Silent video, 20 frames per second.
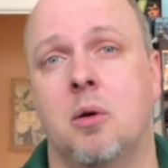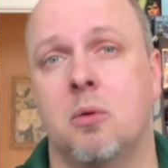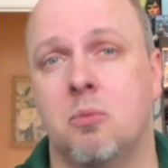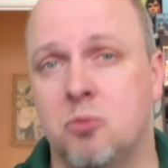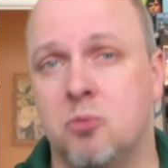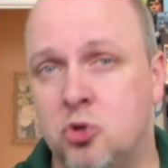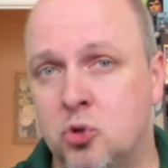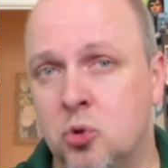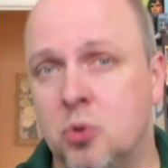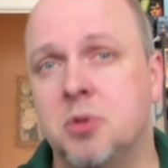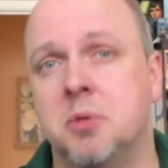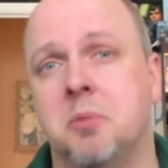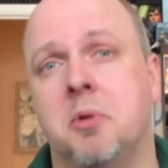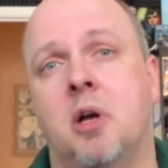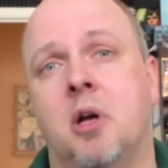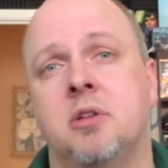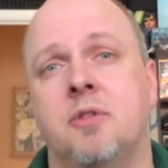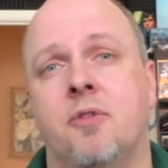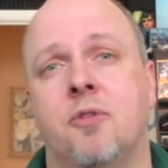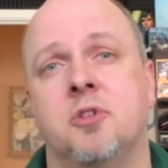drew some
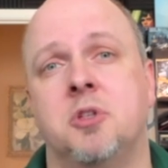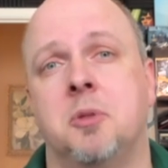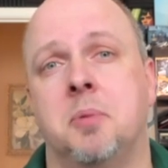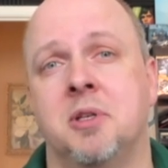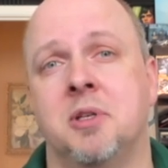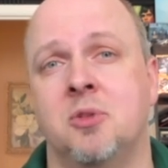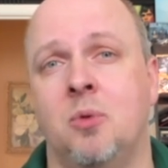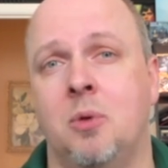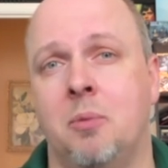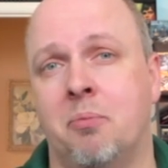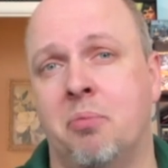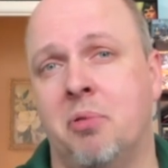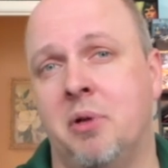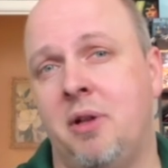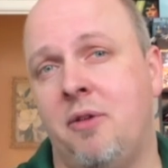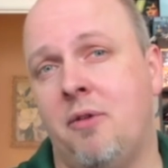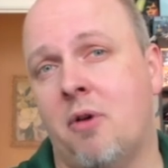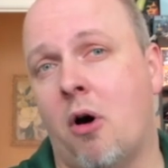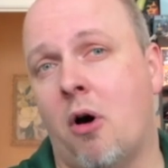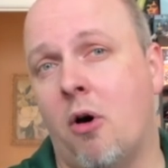controversy because it went
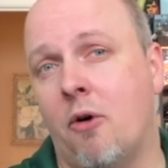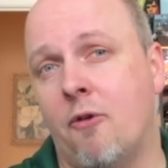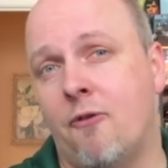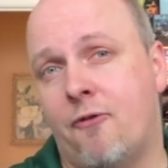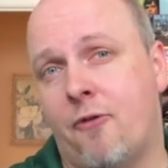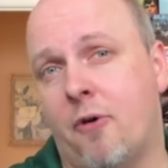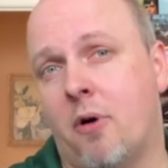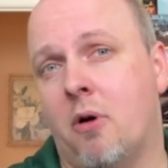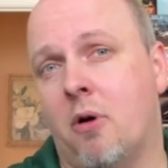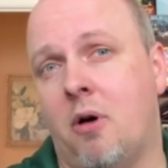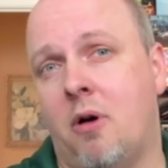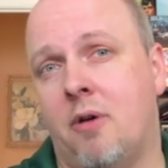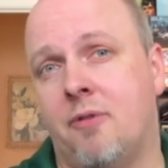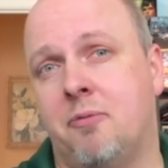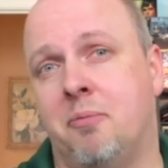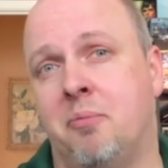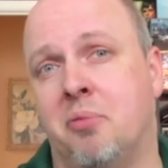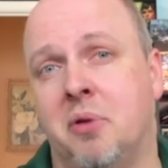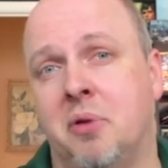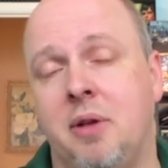pretty far off
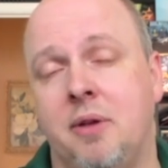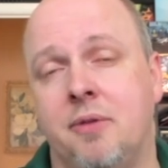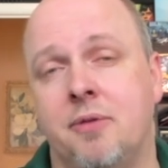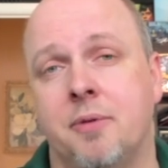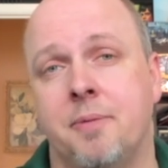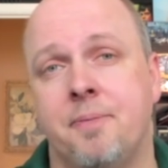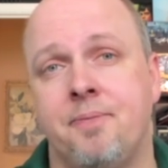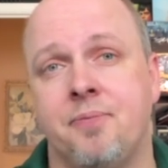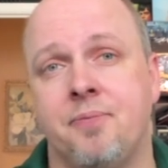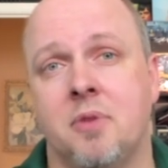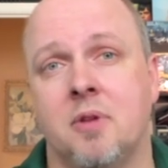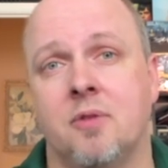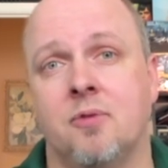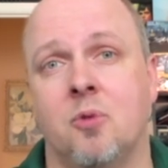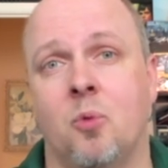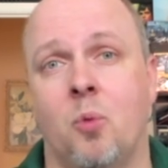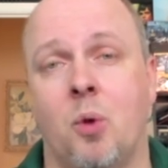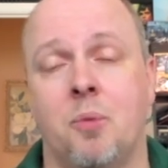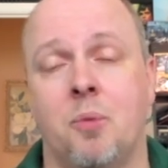brief from what